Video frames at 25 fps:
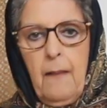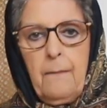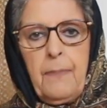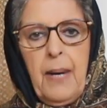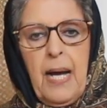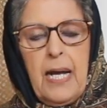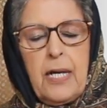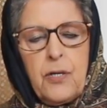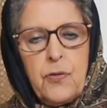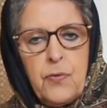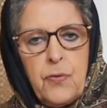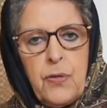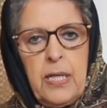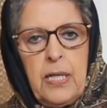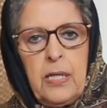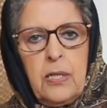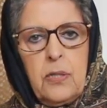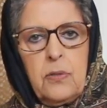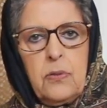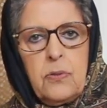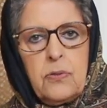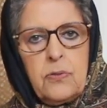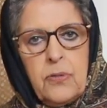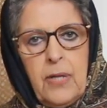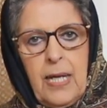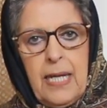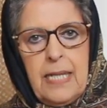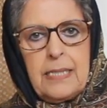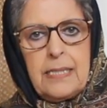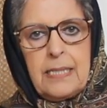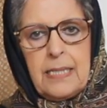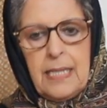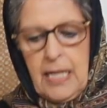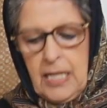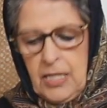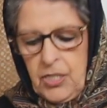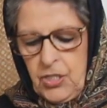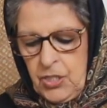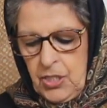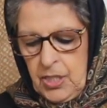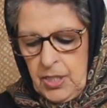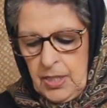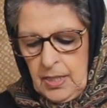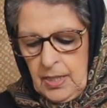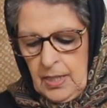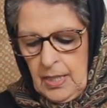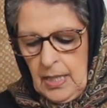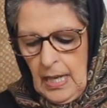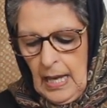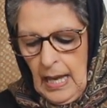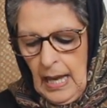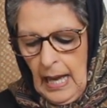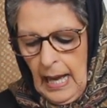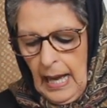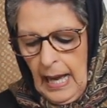By critical translation,